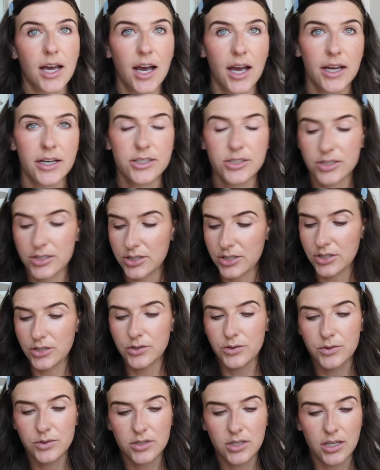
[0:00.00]
I just
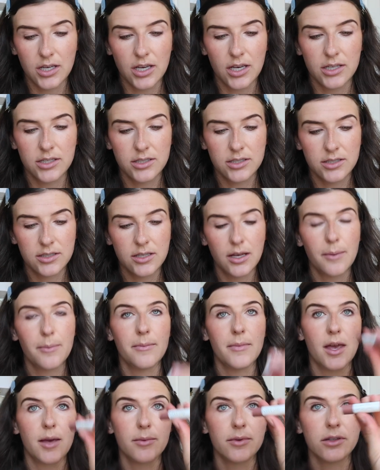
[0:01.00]
use this
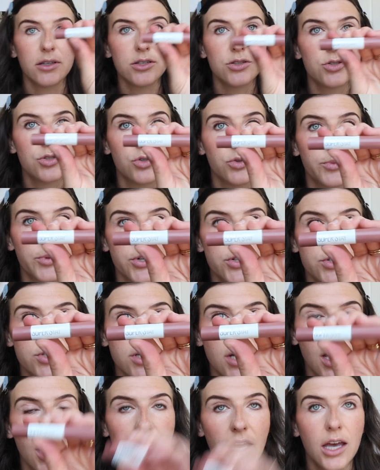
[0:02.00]
Maybelline
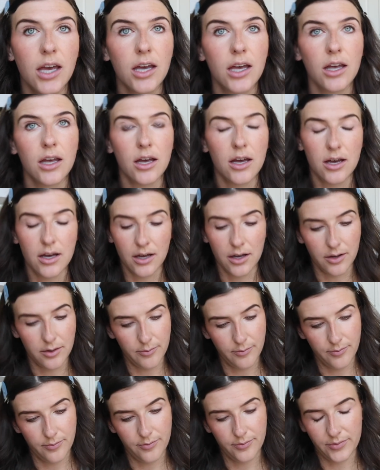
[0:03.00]
Superstay
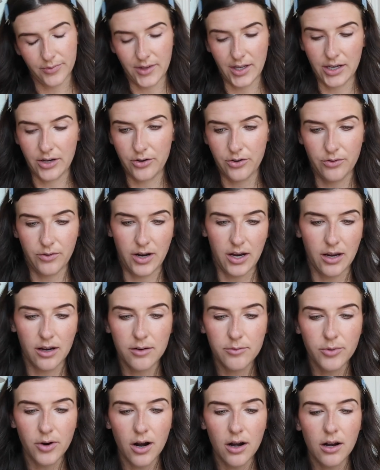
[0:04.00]
like
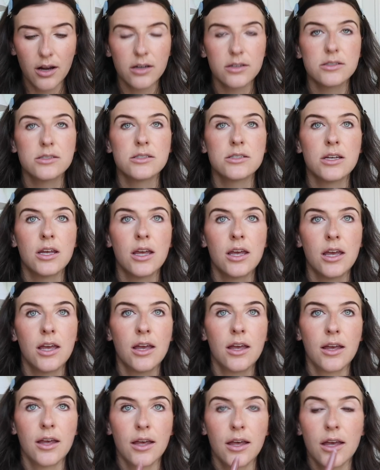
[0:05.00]
crayon product.
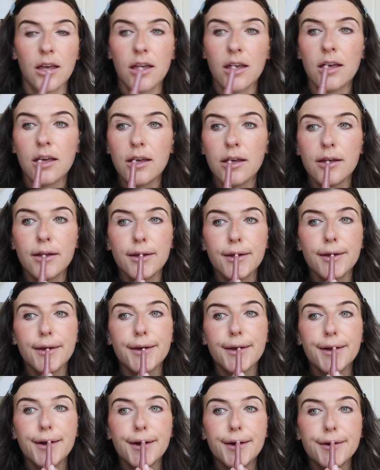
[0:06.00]

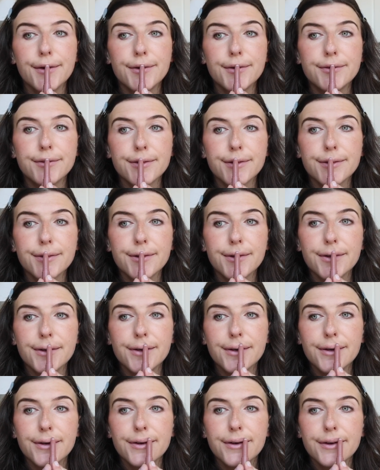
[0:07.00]
And I
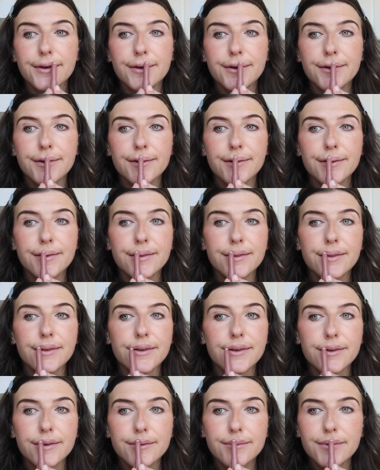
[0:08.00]
overline a
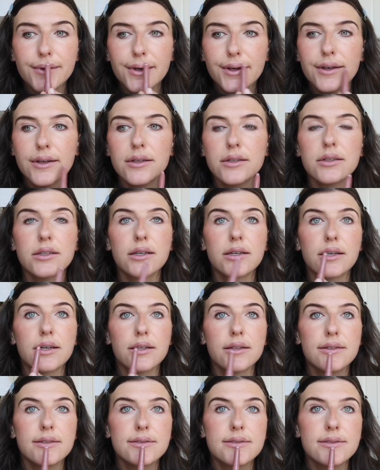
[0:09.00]
little bit like
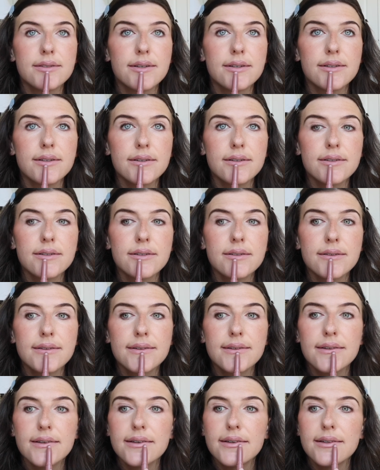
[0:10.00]
in the center
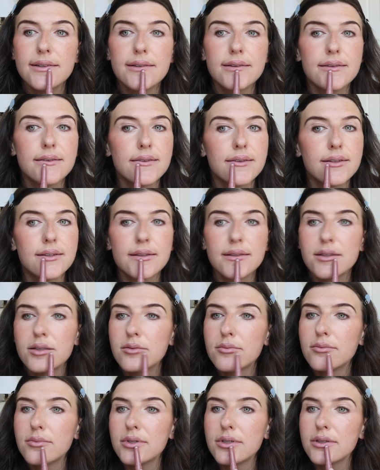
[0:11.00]
and then
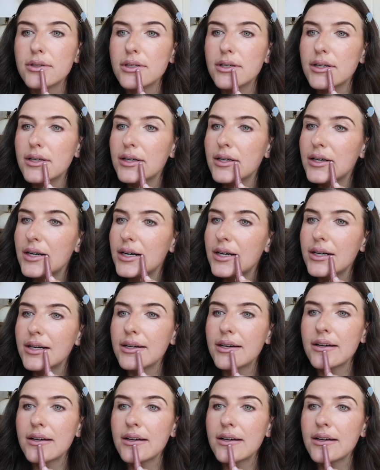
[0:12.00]
below.